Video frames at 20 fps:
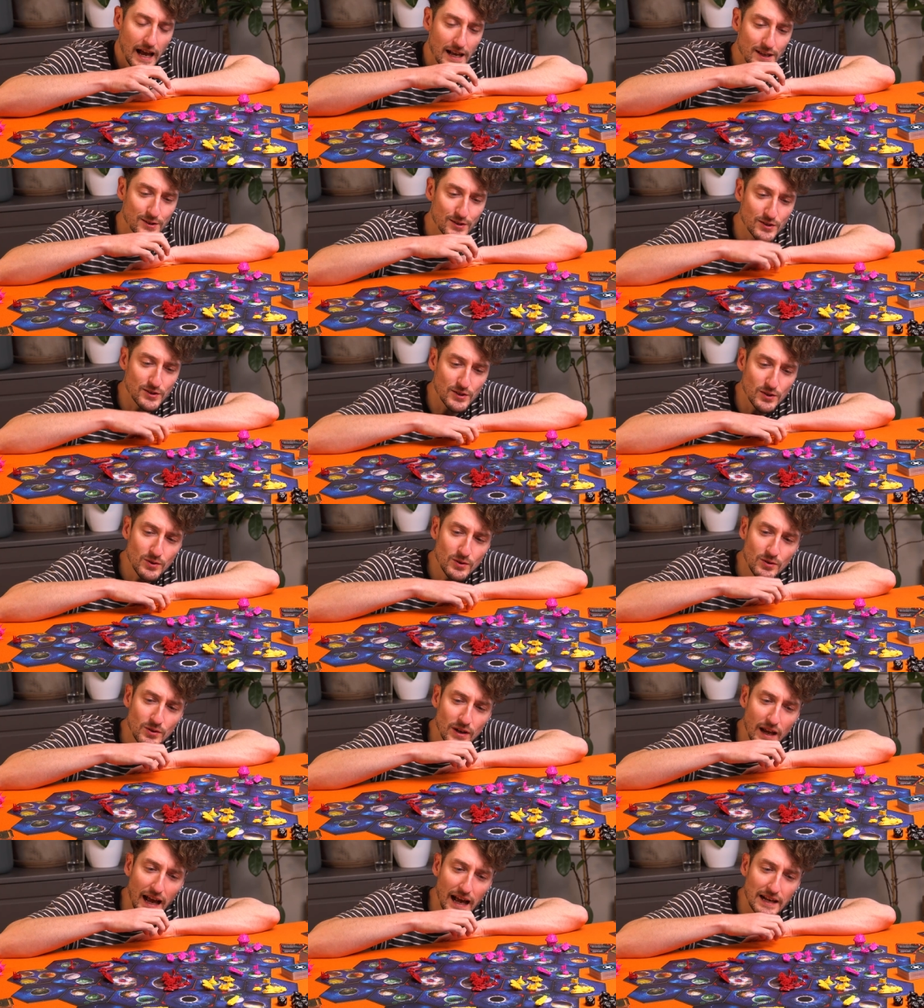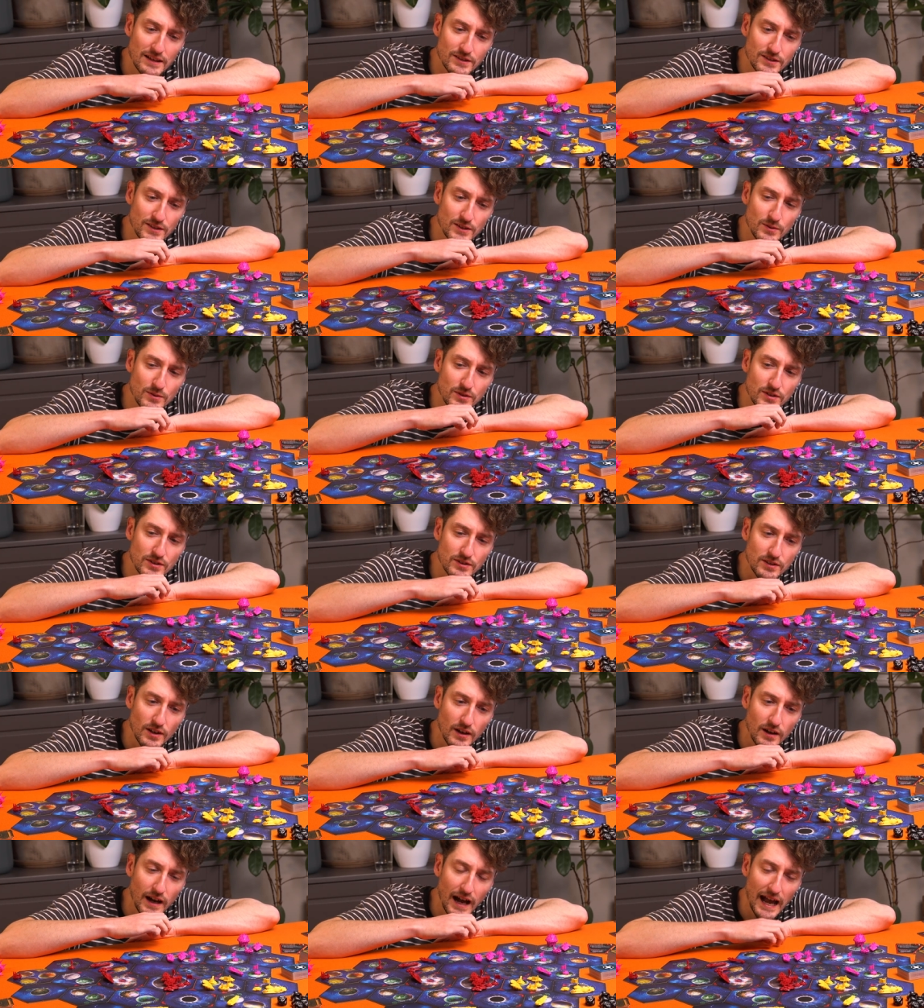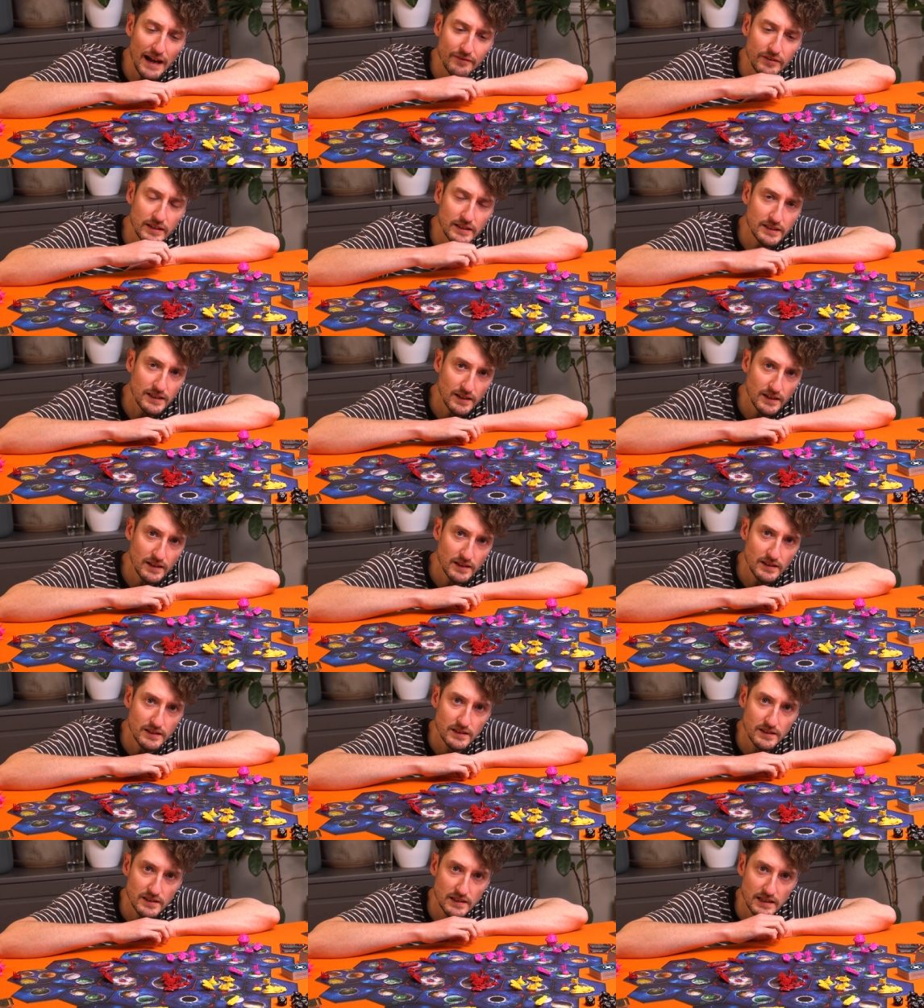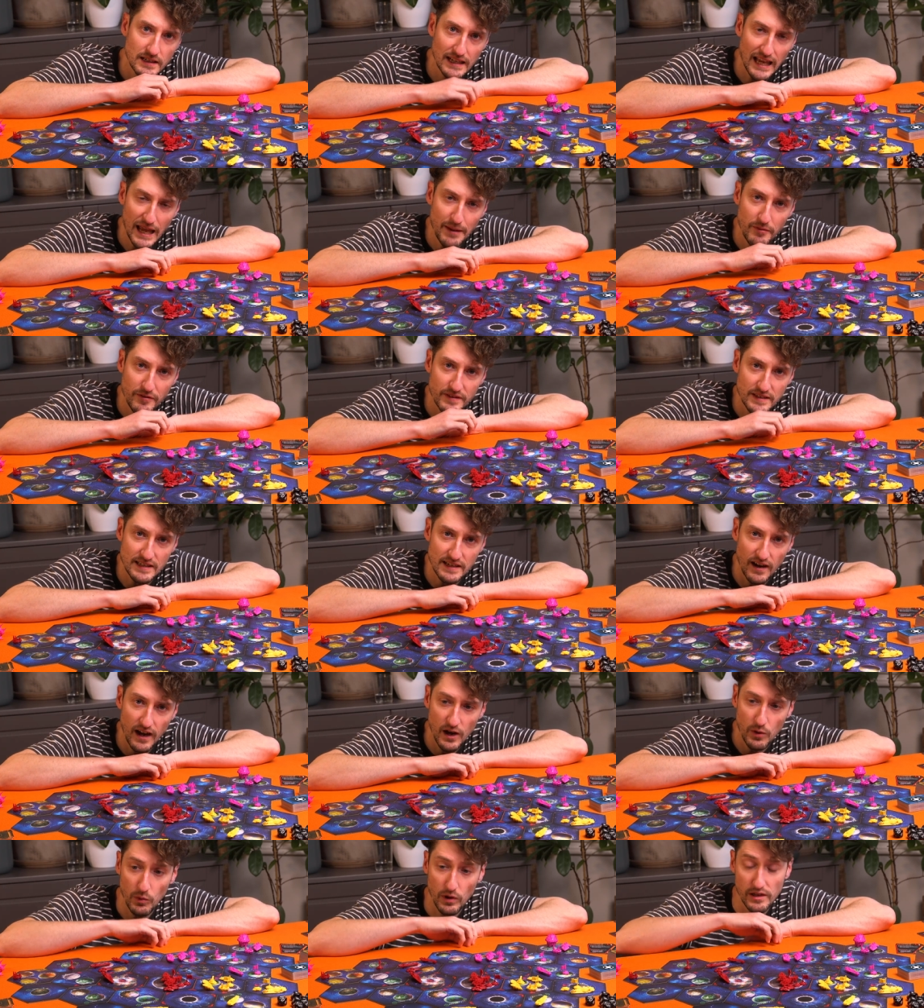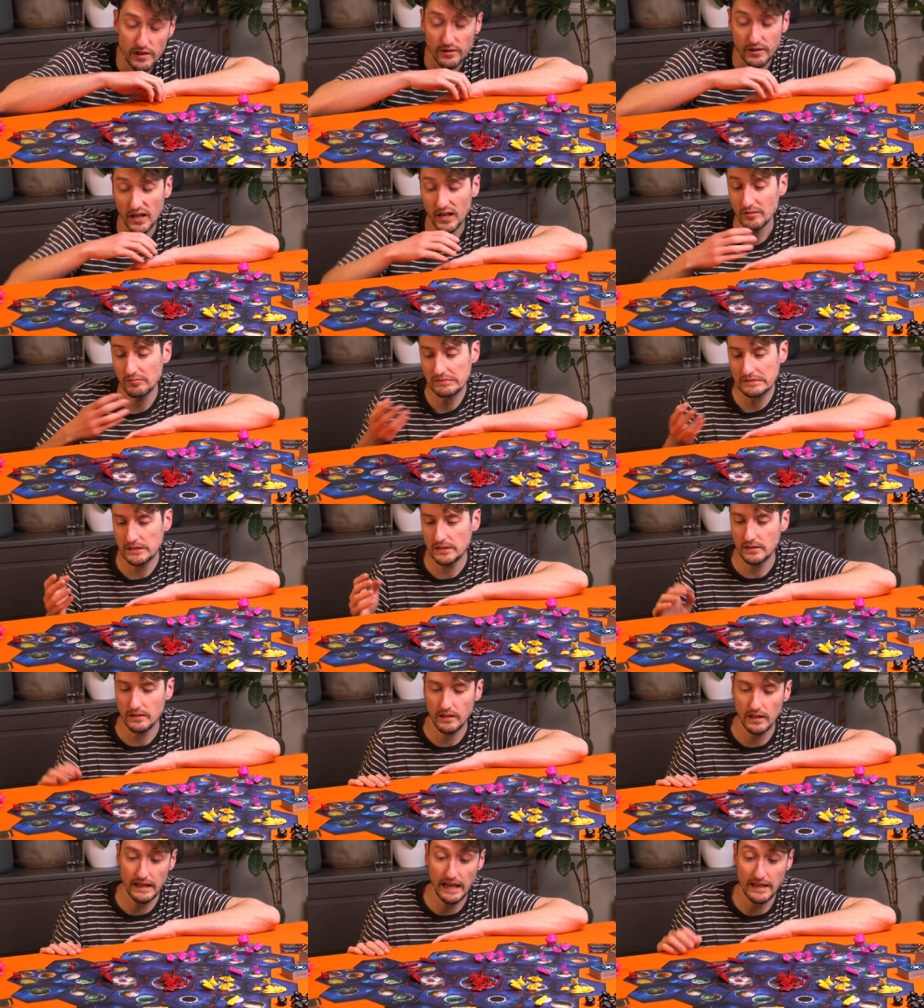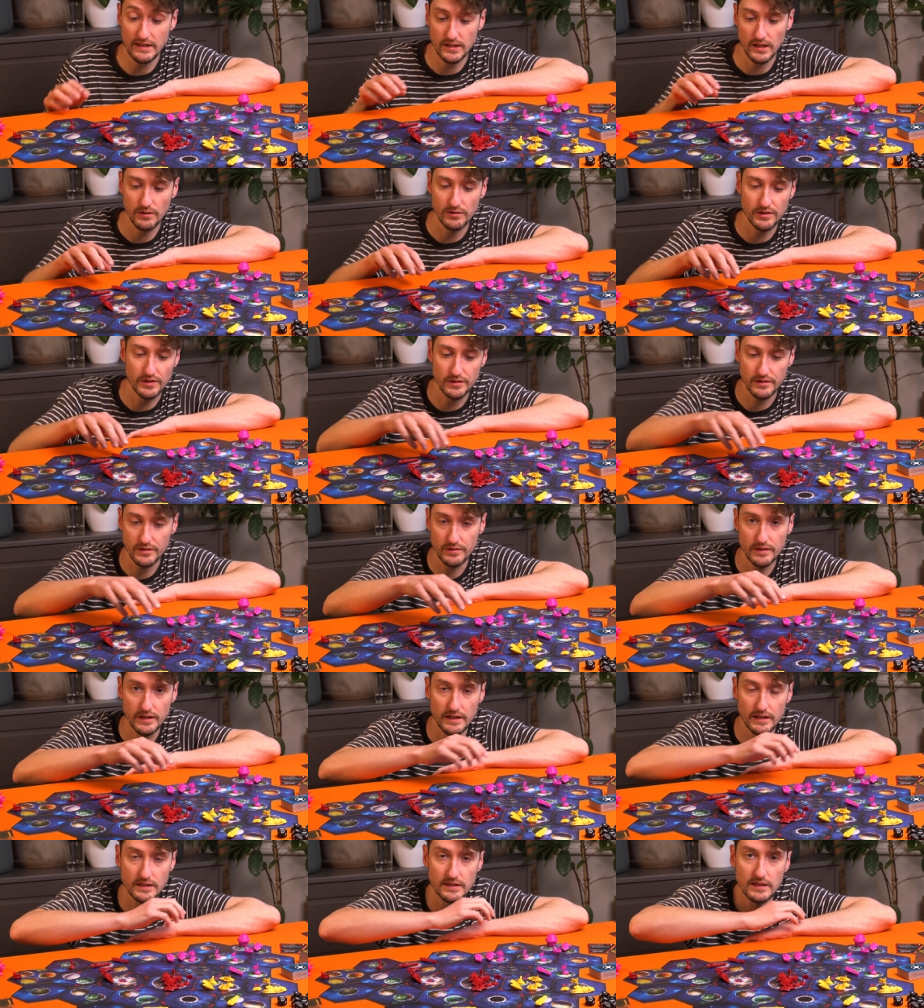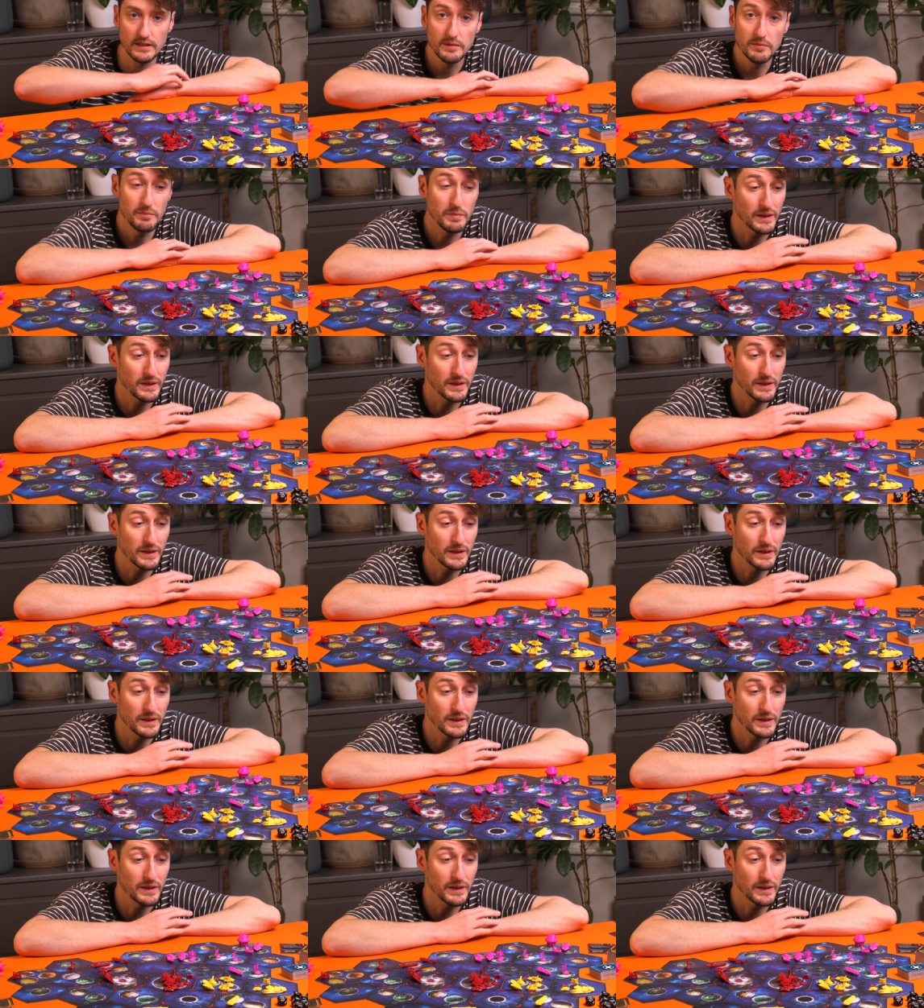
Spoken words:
As soon as you start having turns in a game of TI where you go, well, I guess I'll just do this.